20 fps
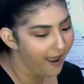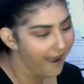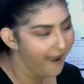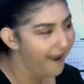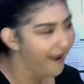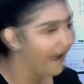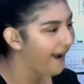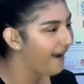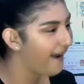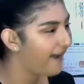
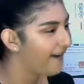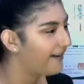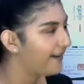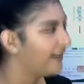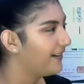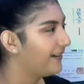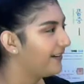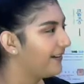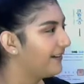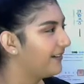
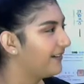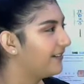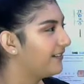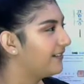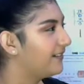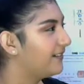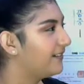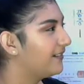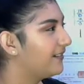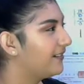
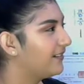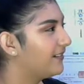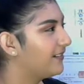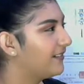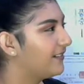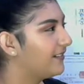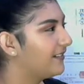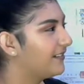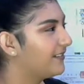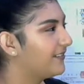
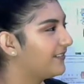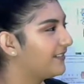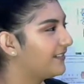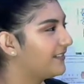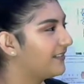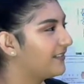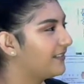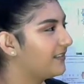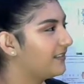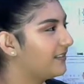
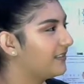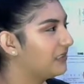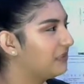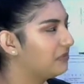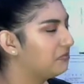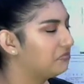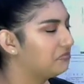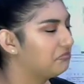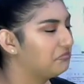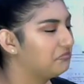
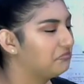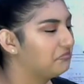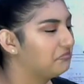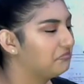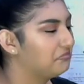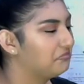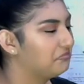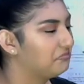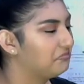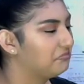
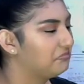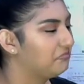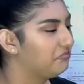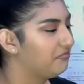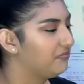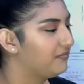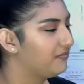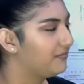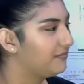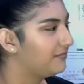
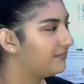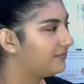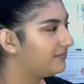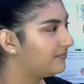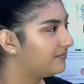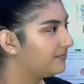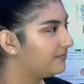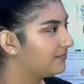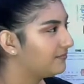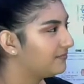
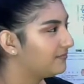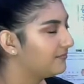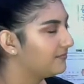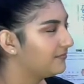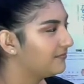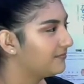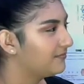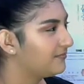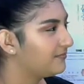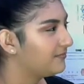
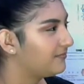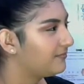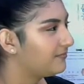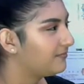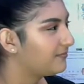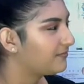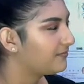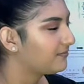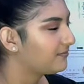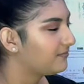
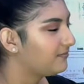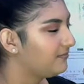[no speech]